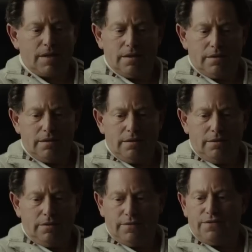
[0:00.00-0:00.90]
Number
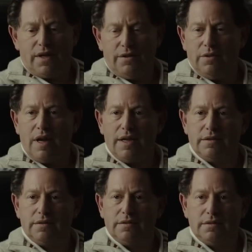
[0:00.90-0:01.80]
9.
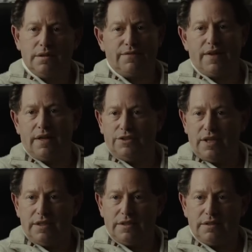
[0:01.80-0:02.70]
Moneyball. You found
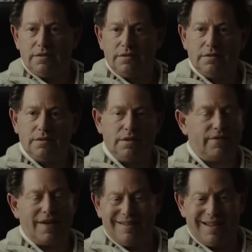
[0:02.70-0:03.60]
Jason. You
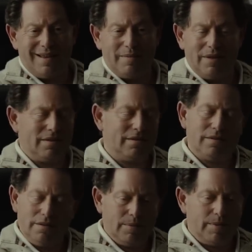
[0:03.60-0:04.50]
found Damon. I